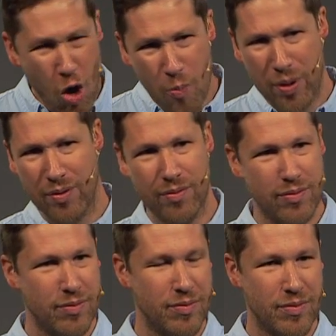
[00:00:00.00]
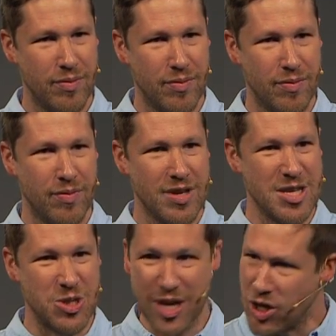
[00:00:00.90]
hope
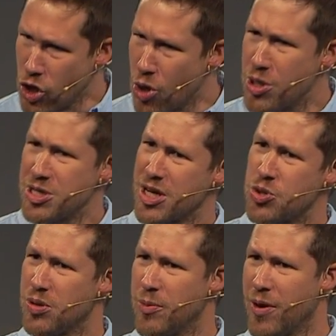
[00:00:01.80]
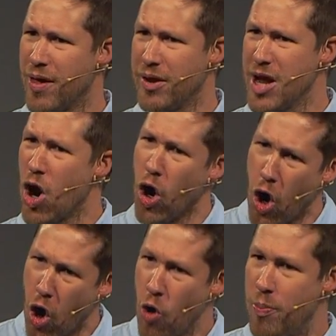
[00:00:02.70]
in saying no to sexual immorality,
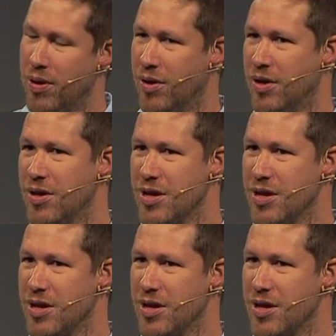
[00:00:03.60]
our hope